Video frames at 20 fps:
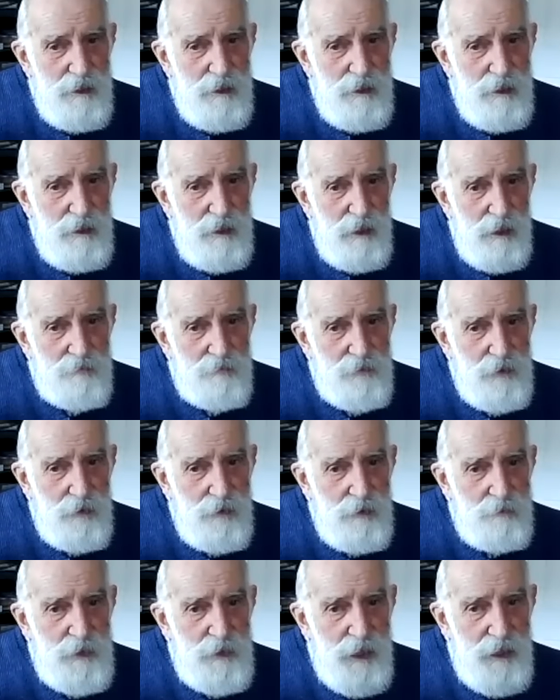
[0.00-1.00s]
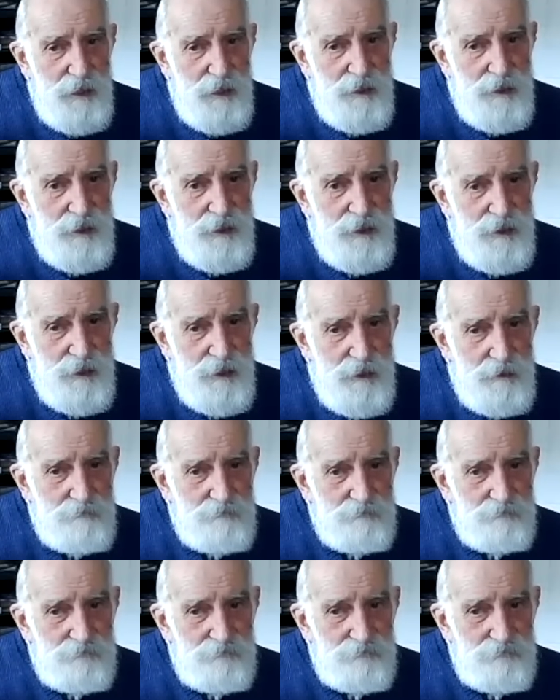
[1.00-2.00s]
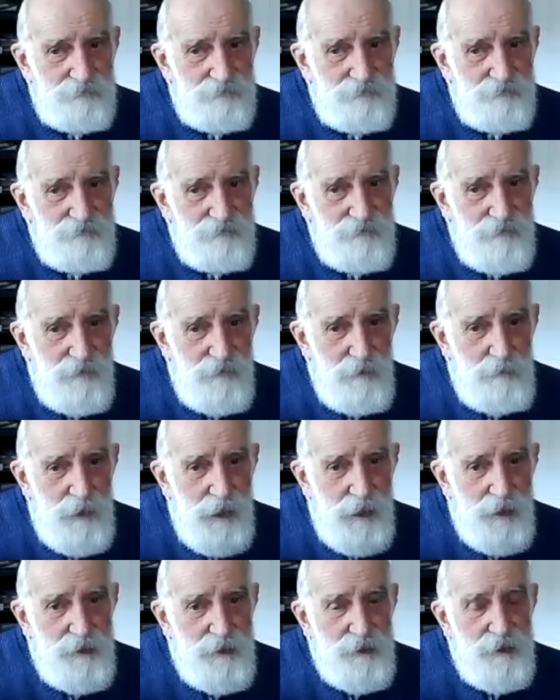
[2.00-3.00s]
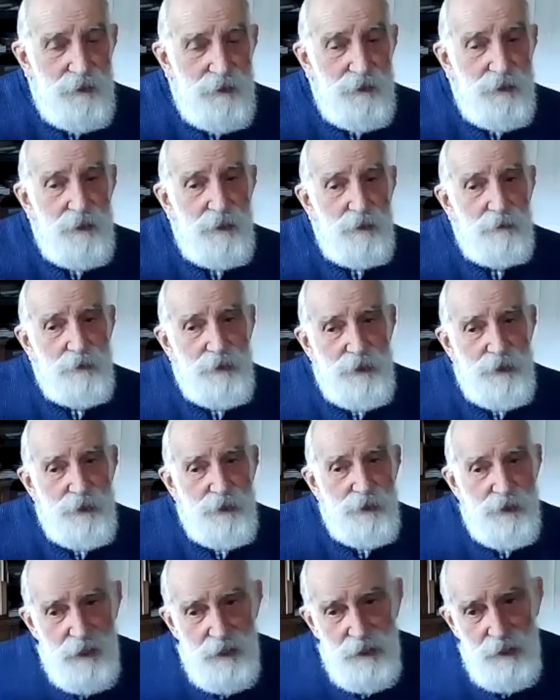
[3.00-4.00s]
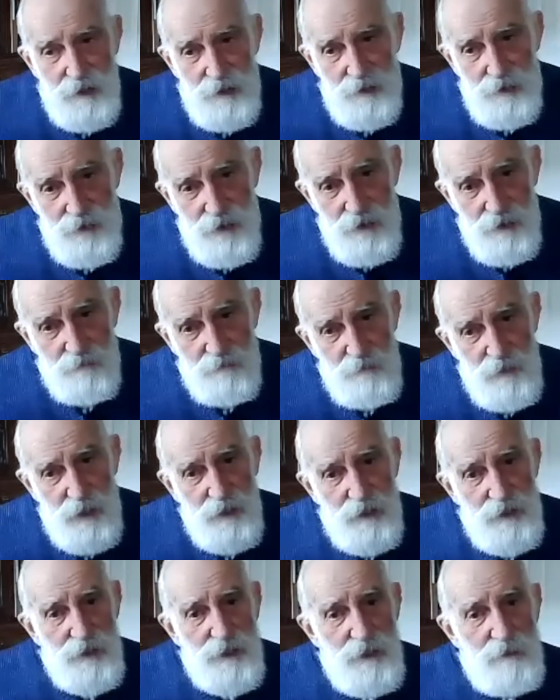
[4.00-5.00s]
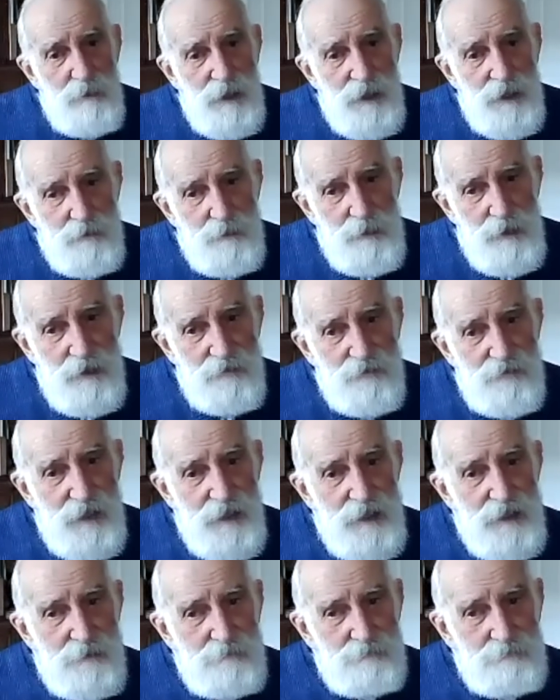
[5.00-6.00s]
Lifelong practice. Practice, as the old saying goes, practice makes perfect.